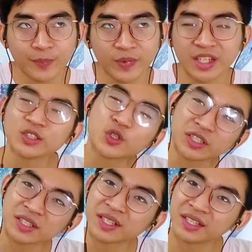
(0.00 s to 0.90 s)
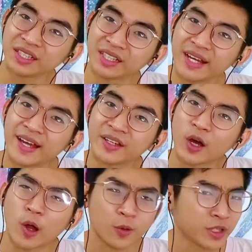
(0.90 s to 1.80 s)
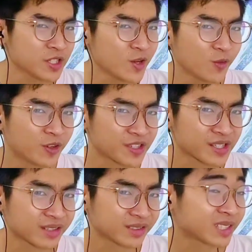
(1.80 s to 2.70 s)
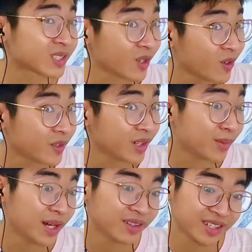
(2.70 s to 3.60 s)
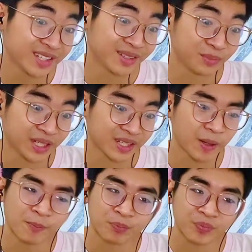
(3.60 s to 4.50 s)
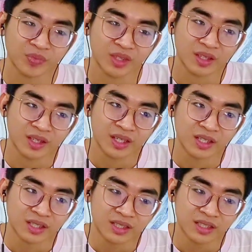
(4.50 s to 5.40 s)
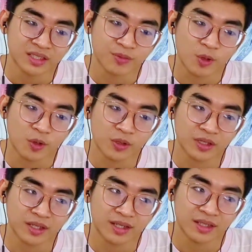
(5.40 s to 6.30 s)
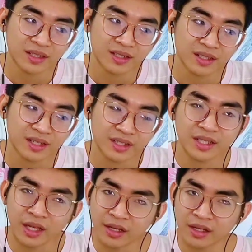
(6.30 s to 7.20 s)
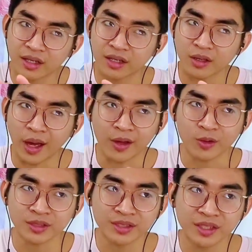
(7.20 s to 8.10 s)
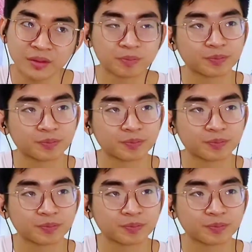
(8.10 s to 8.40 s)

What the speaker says: interesting than the original version. Sorry about it, but his vocal in the acoustic